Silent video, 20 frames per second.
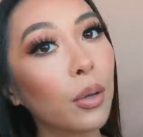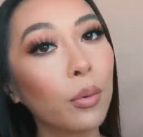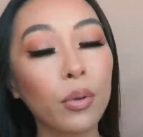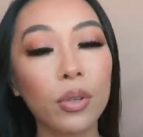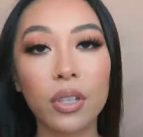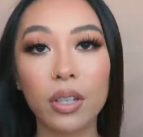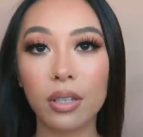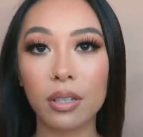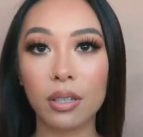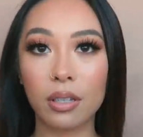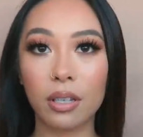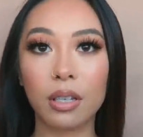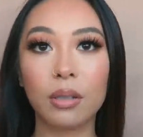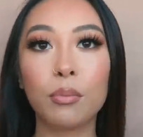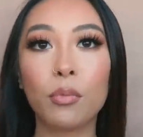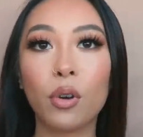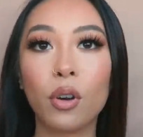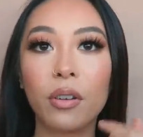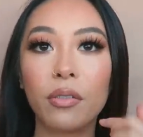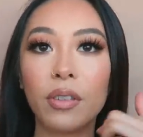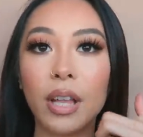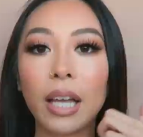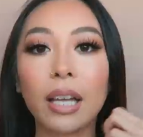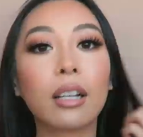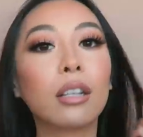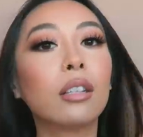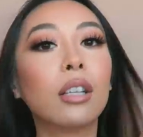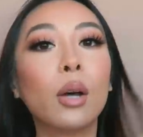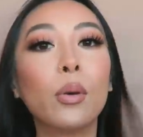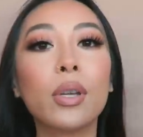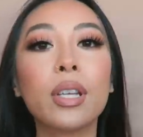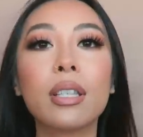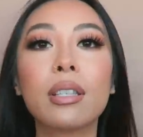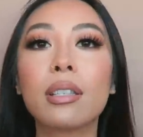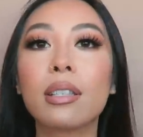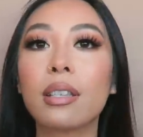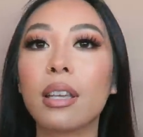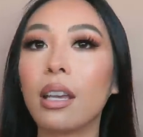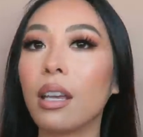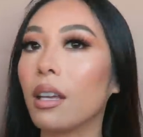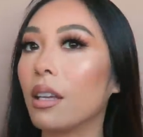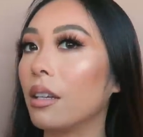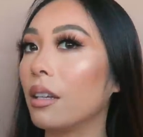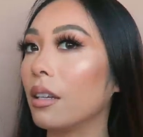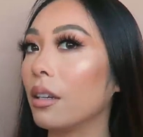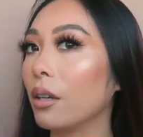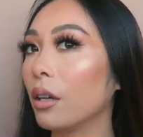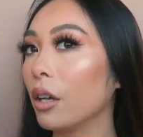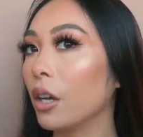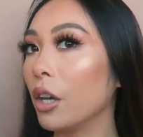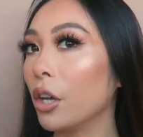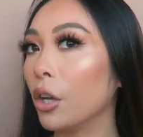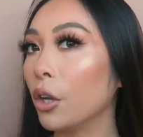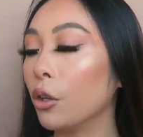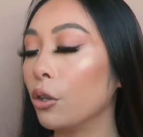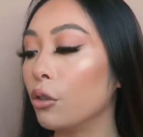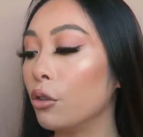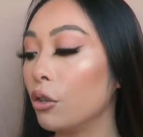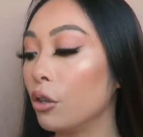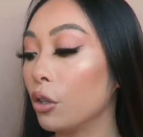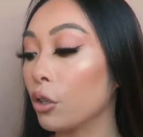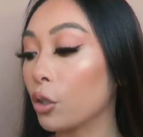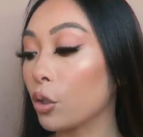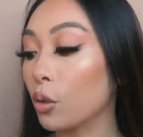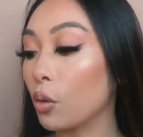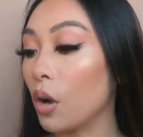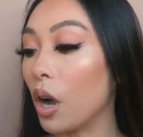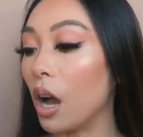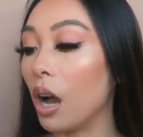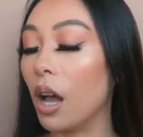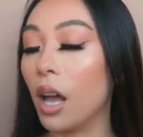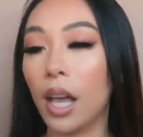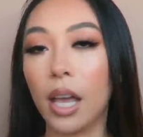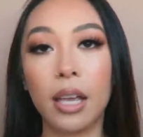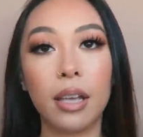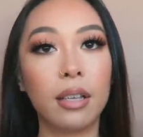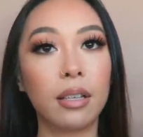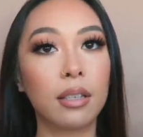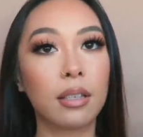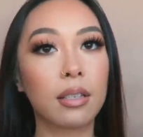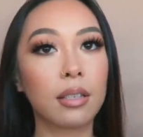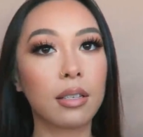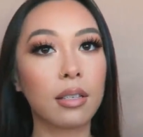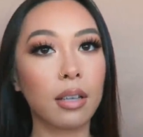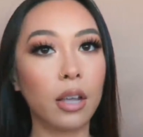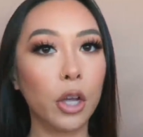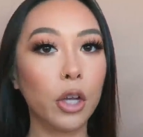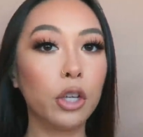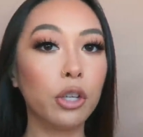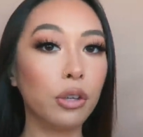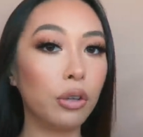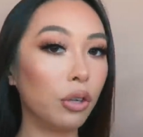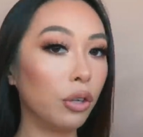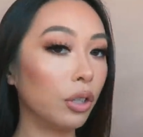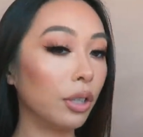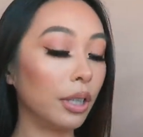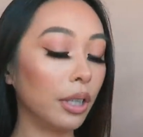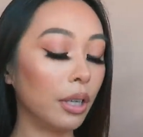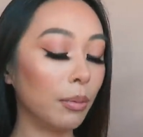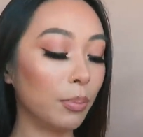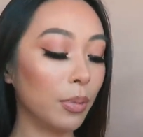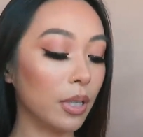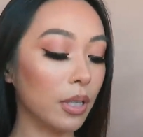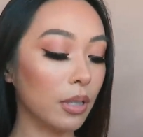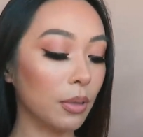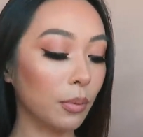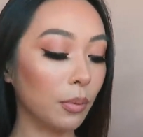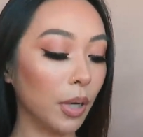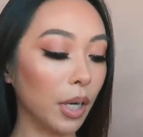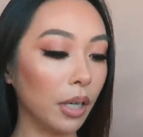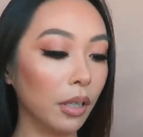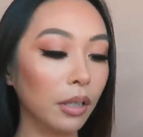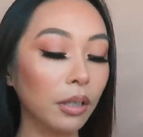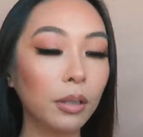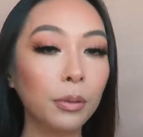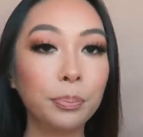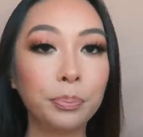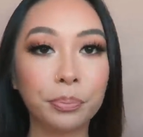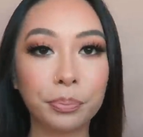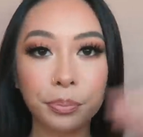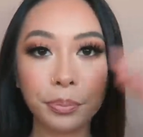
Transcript: We just did more of like glowy skin, neutral eyes, a nude lip as well.